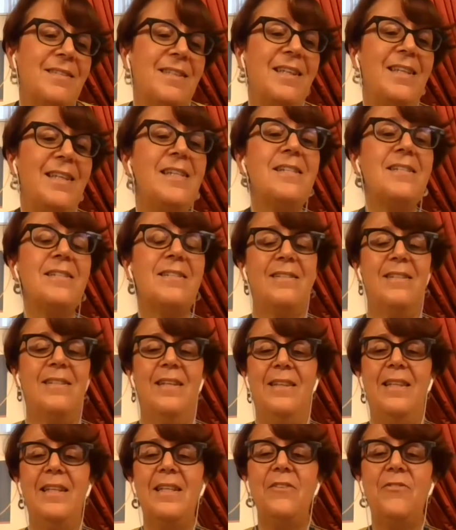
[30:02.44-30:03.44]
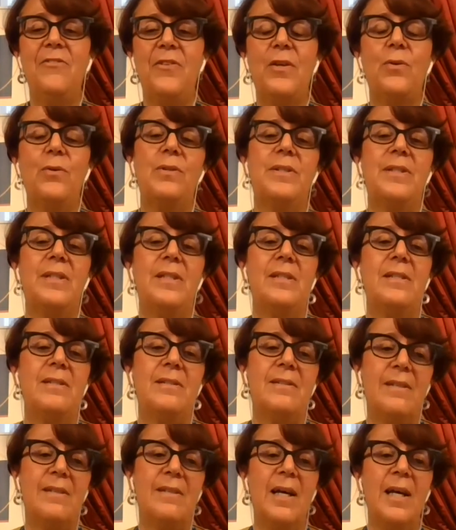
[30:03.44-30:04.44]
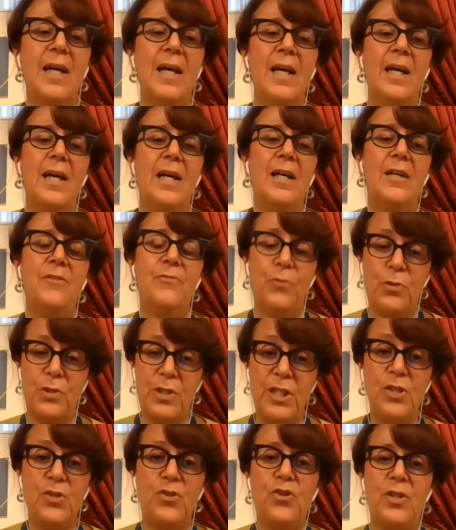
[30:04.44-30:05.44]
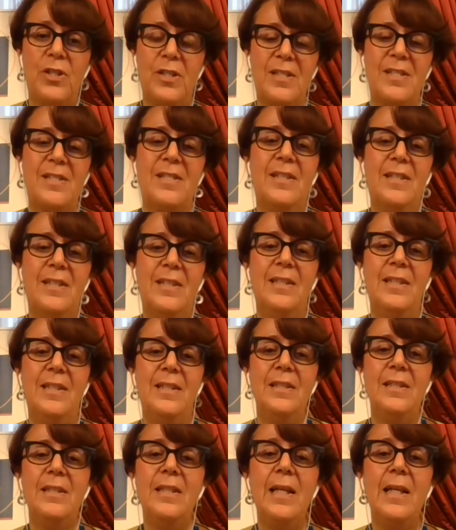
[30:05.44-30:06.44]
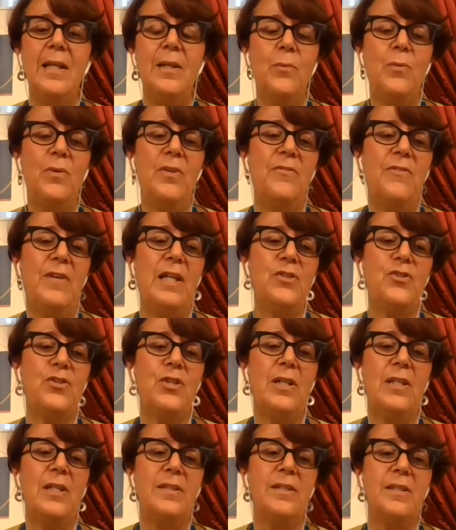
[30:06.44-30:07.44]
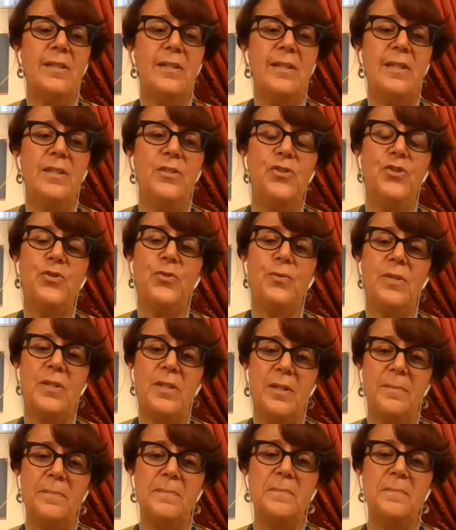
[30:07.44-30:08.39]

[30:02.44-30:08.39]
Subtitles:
is the difficulties for teachers in dealing with financial literacy issues.